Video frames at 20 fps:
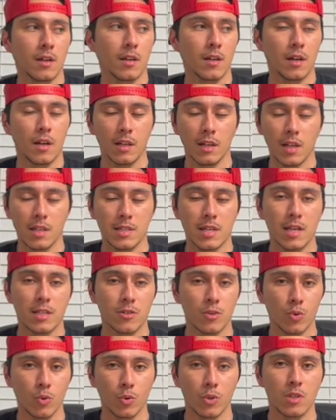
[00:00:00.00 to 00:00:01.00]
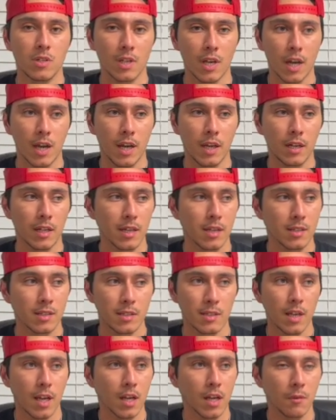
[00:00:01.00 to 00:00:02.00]
unless it has a cool design, it's
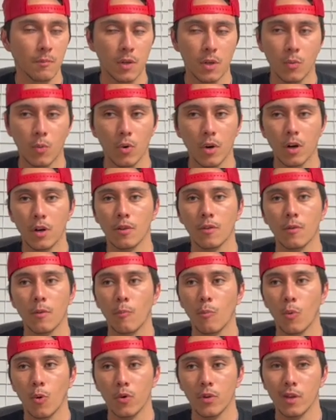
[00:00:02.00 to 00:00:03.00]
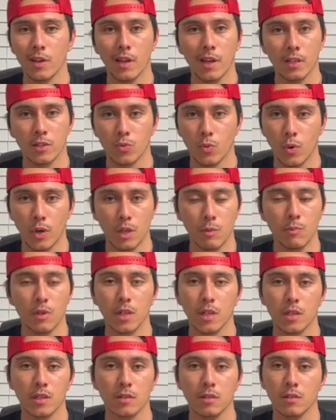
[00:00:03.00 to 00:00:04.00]
not gonna be worth more than like 20
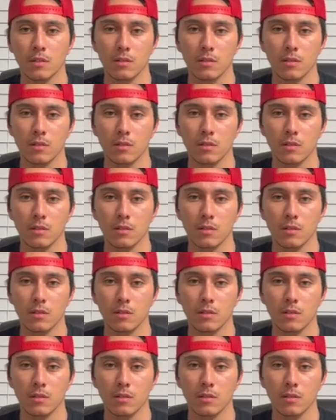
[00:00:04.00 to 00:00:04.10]
bucks.